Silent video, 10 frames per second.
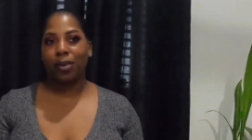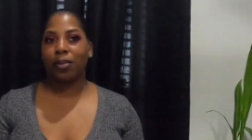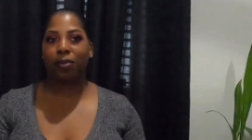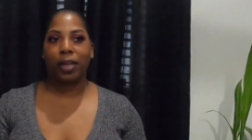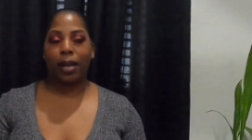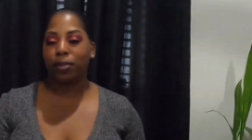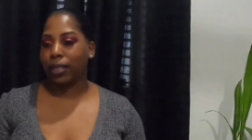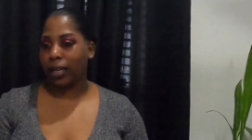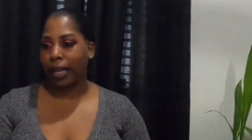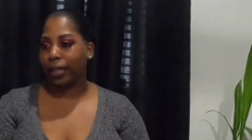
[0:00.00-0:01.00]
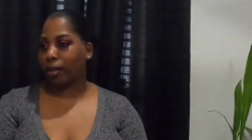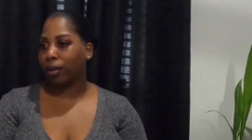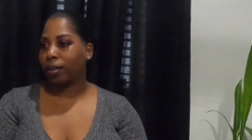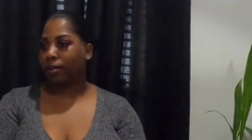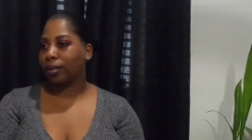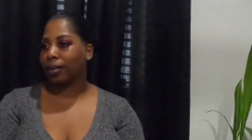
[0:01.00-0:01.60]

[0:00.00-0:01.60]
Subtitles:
What I was saying, I don't know.